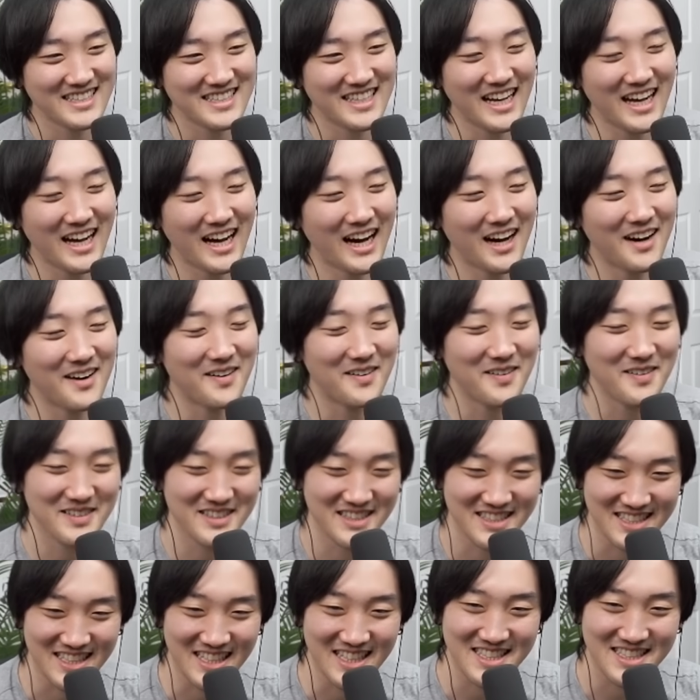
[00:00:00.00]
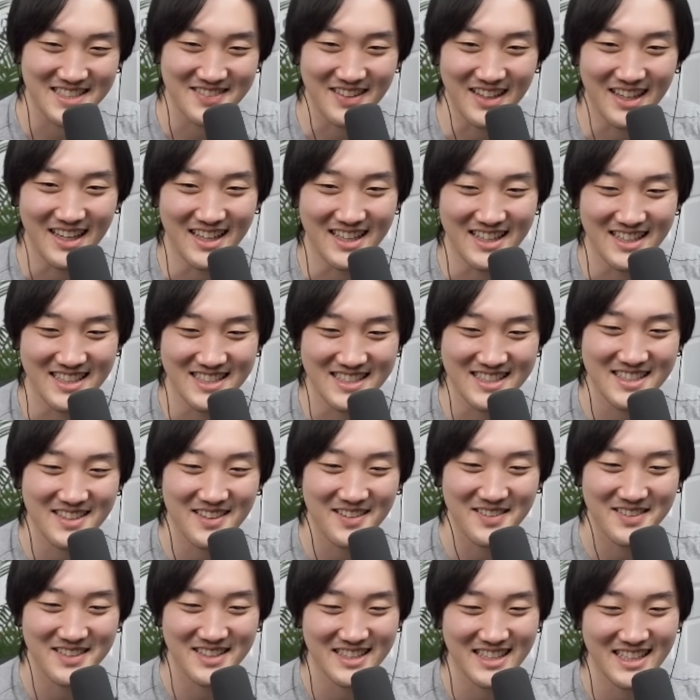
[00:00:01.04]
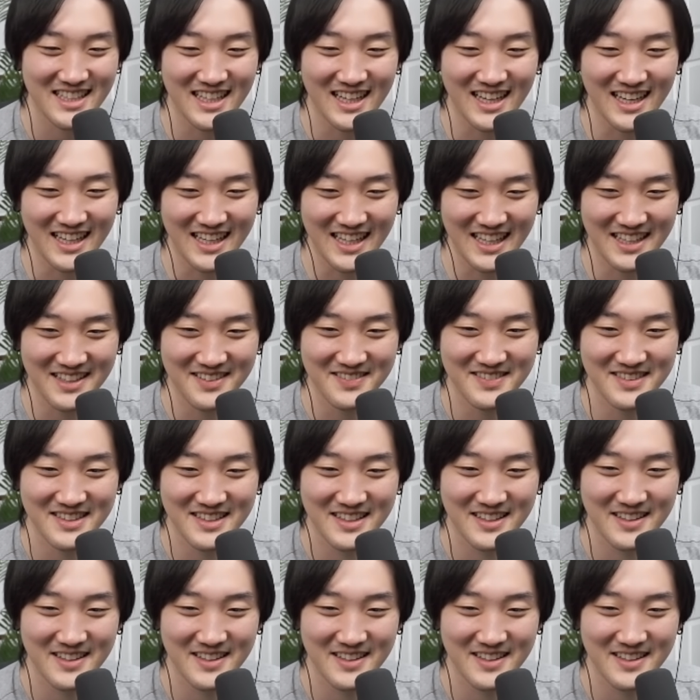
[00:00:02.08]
Chat, how old is this Fan? Is he older than I am?